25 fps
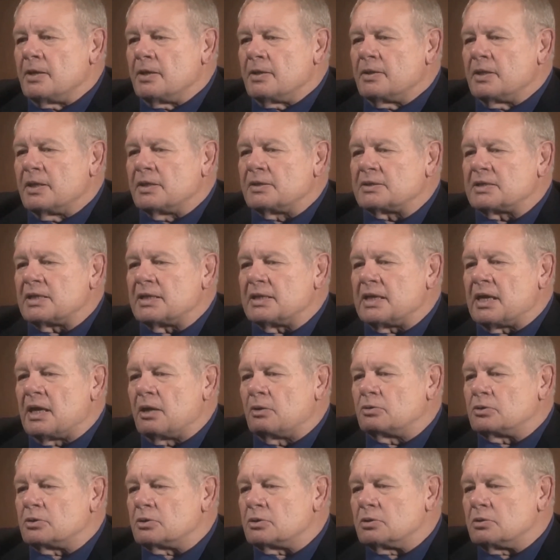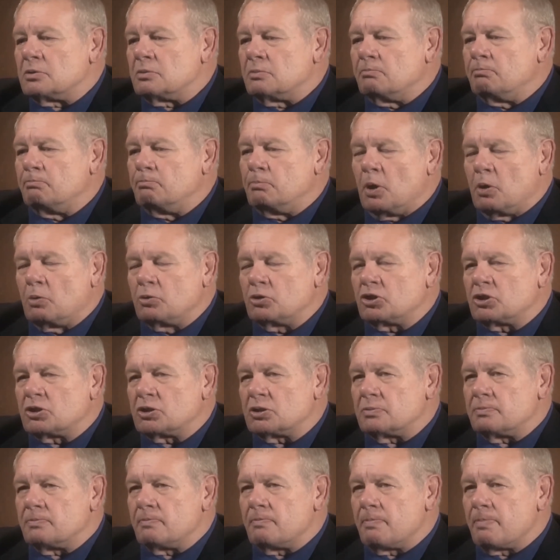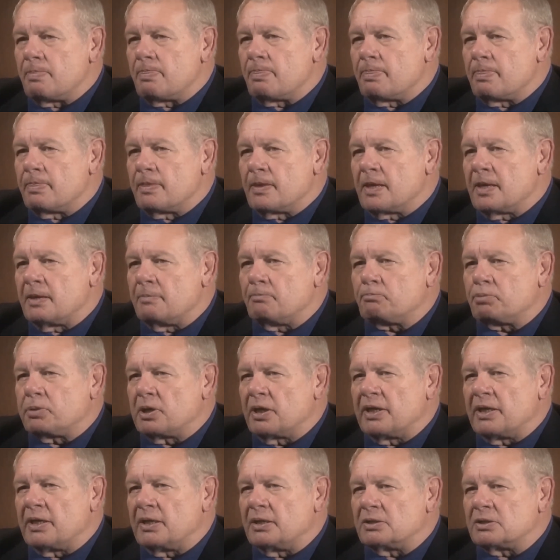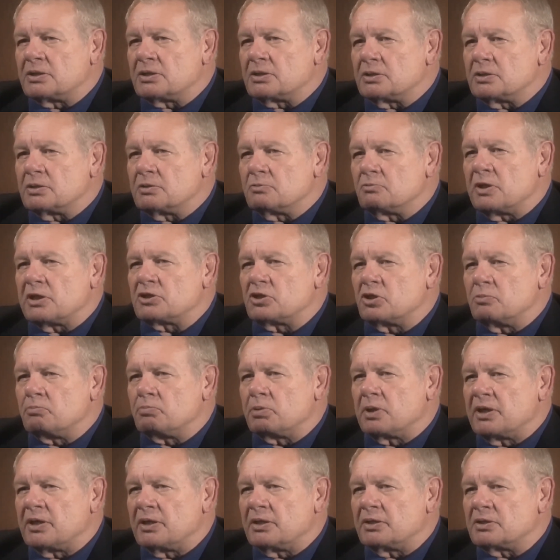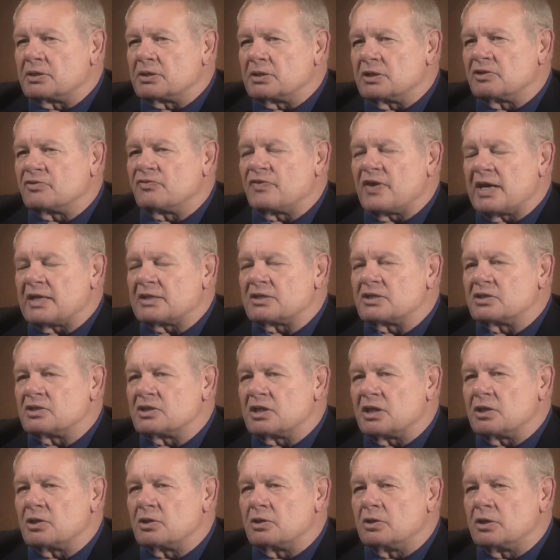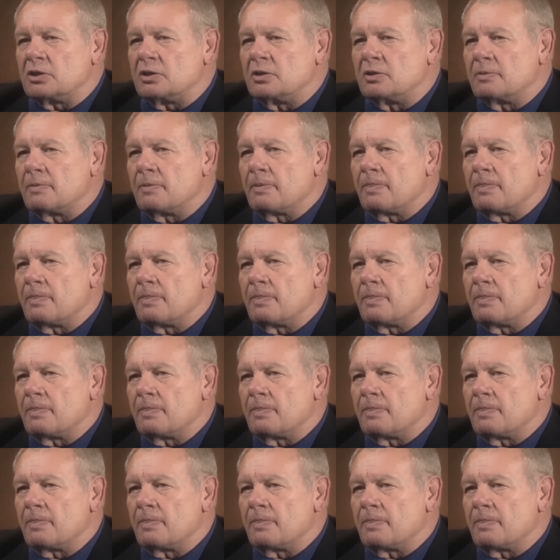They sent out boats and planes, rescue planes, as fast as they could.